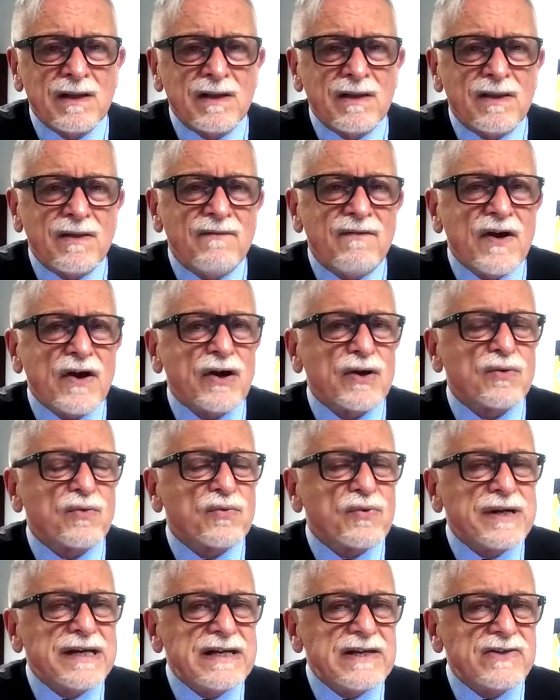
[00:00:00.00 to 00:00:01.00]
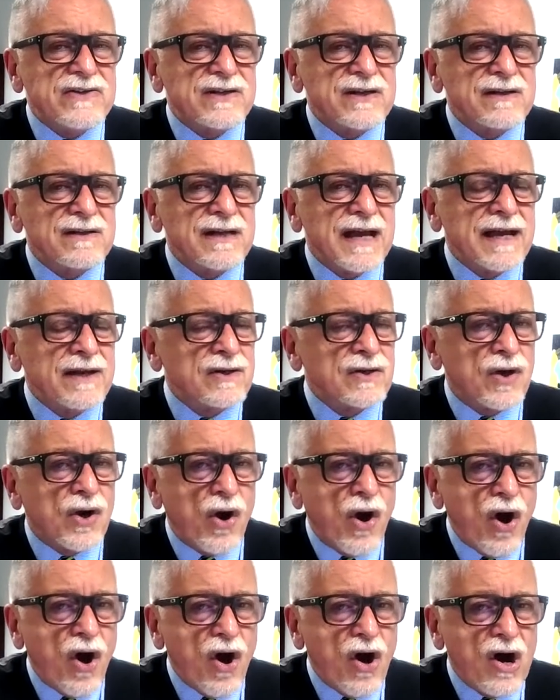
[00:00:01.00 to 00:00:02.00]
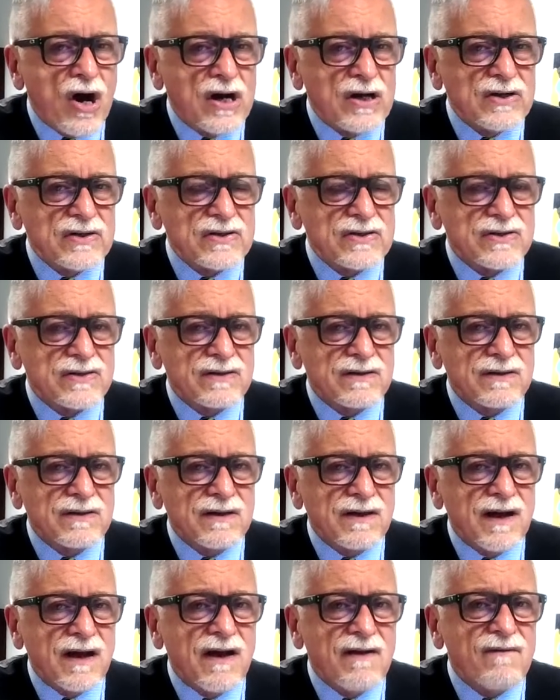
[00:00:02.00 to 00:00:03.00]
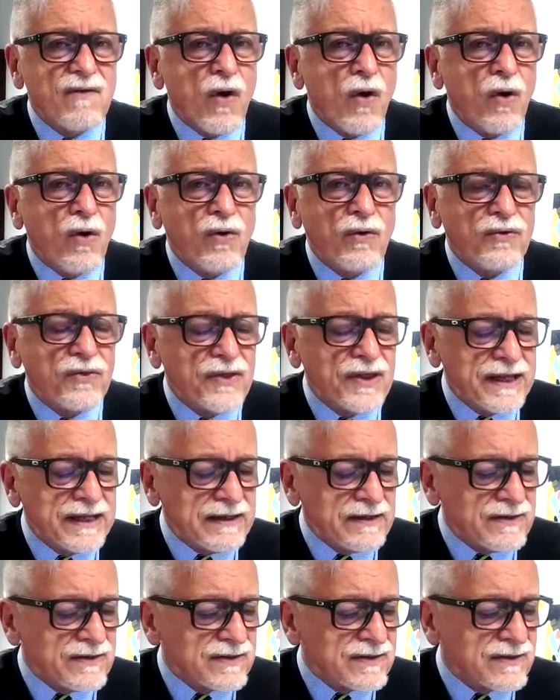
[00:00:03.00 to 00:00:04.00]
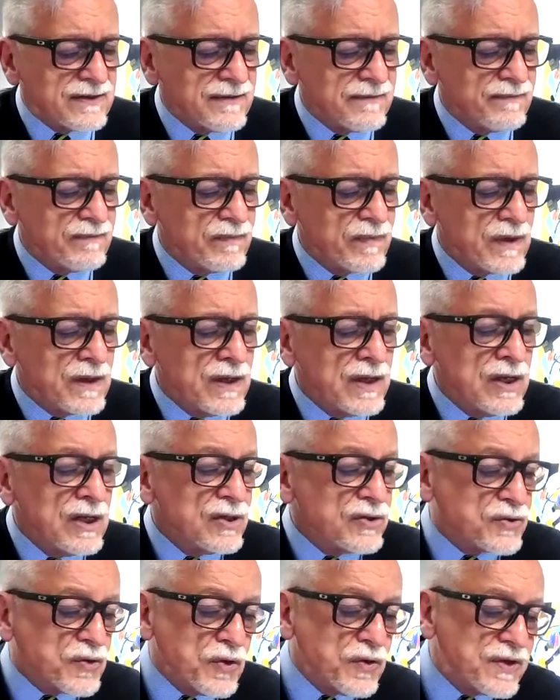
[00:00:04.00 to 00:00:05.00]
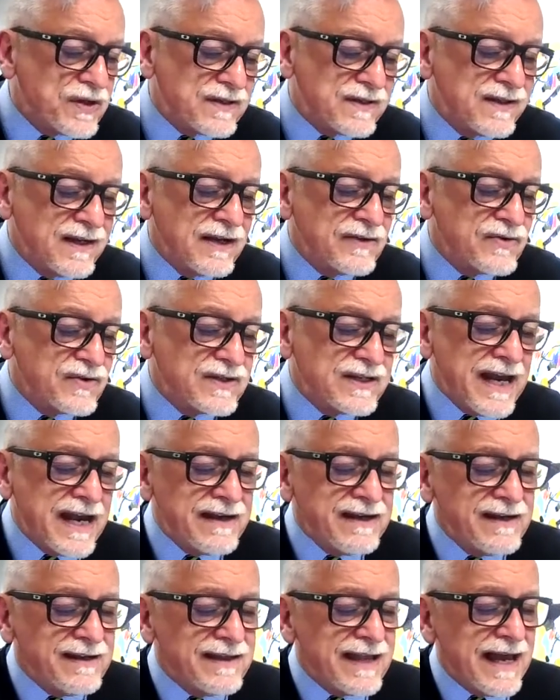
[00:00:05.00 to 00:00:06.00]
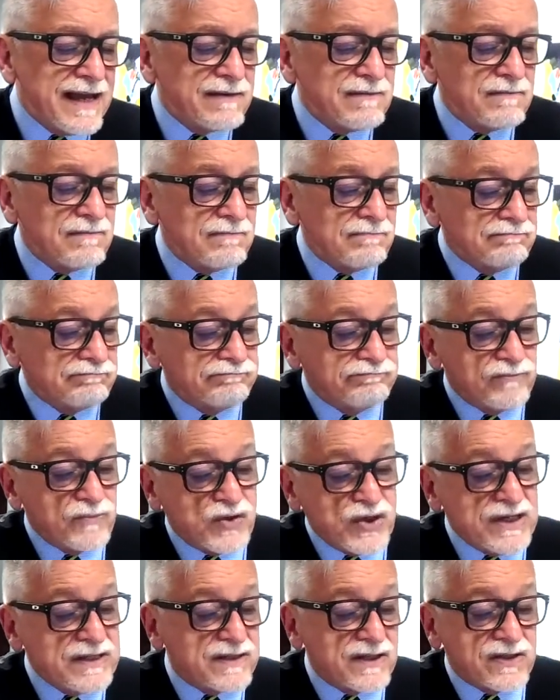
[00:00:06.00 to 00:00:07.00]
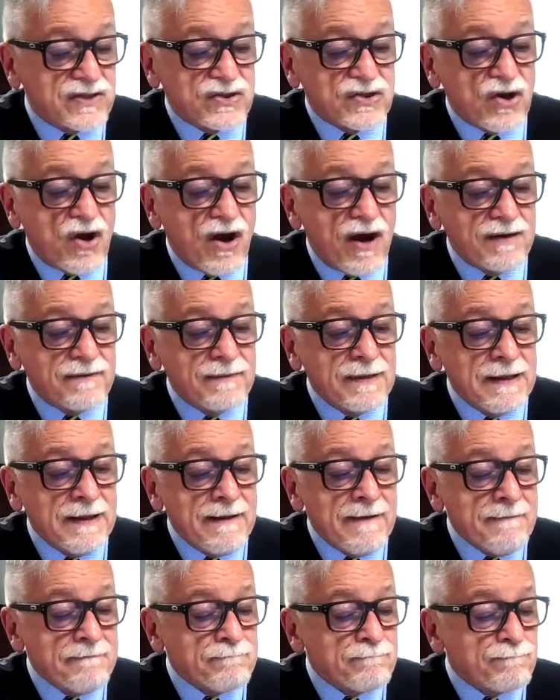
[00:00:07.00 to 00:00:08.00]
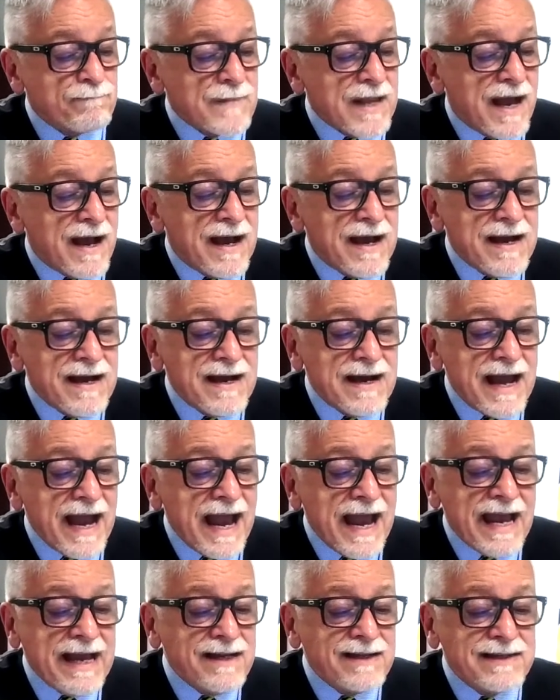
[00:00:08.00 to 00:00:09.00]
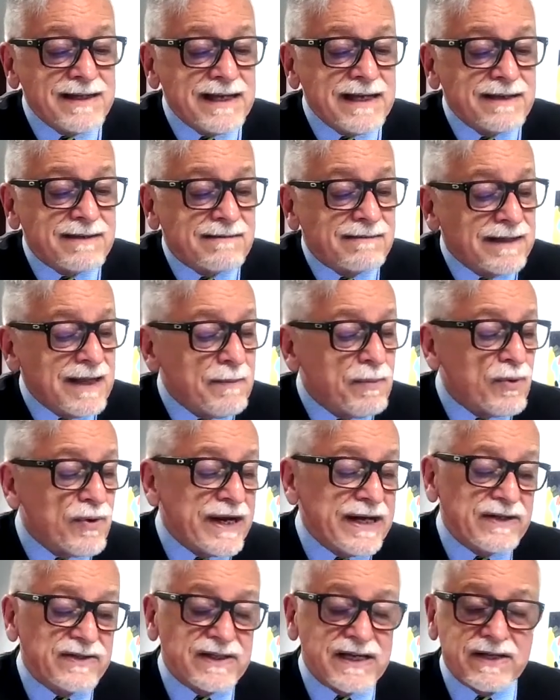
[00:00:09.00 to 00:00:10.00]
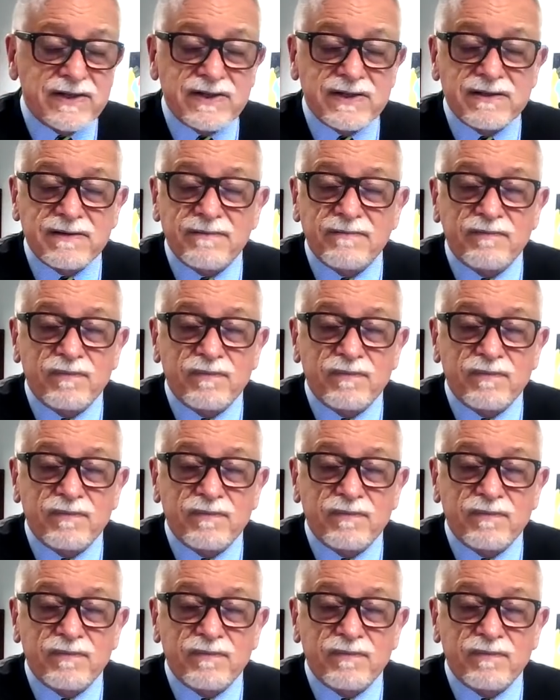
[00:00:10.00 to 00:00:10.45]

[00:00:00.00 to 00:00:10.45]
the very reason and cause of all things. Truth is an understanding that Jesus taught, and it liberates us.